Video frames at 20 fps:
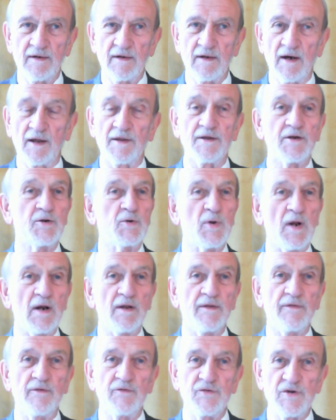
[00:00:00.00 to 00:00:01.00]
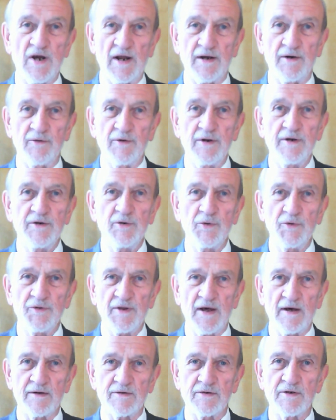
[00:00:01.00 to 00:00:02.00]
on the 12th of January
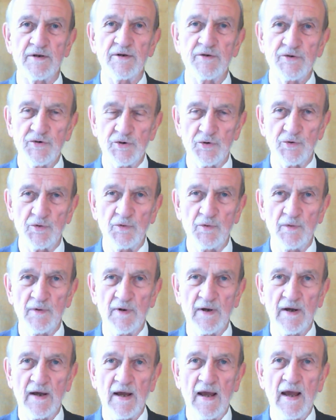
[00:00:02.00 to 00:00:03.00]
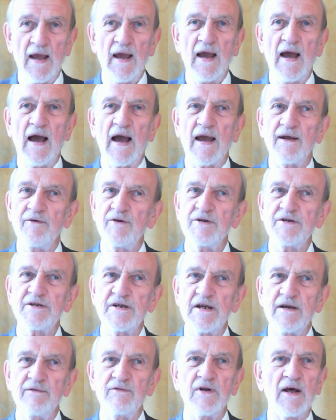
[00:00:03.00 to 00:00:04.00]
2002, I
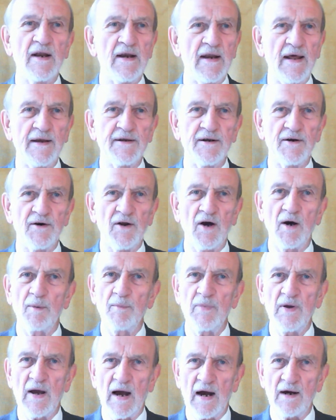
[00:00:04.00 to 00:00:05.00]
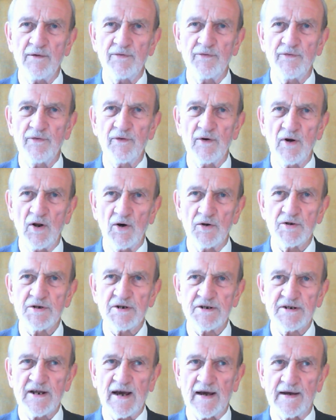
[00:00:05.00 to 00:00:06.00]
received a letter on behalf of the Law
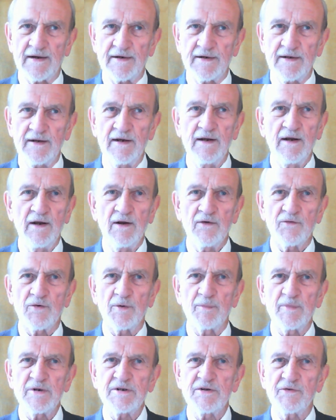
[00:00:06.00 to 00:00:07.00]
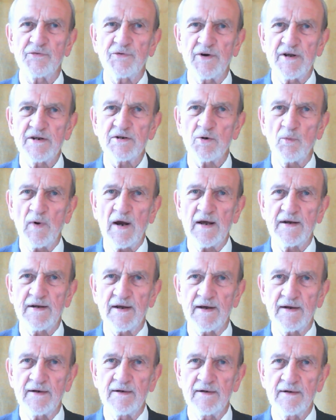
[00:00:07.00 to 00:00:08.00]
Society from Mr. Fraser
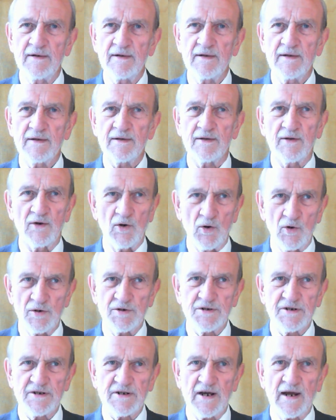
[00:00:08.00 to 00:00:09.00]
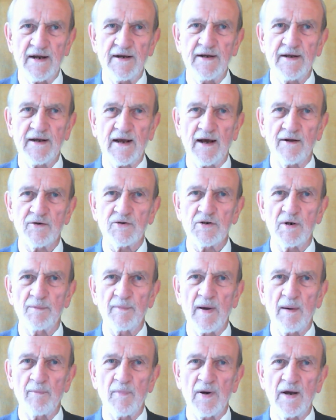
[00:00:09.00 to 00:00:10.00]
Whitehead, the Law Society Council
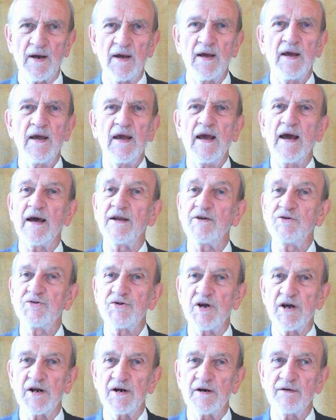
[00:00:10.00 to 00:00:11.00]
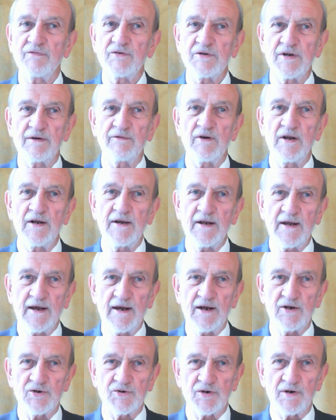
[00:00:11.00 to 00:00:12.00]
member and Chair of Civil
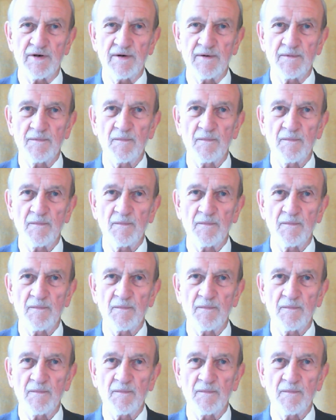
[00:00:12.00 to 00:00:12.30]
Litigation,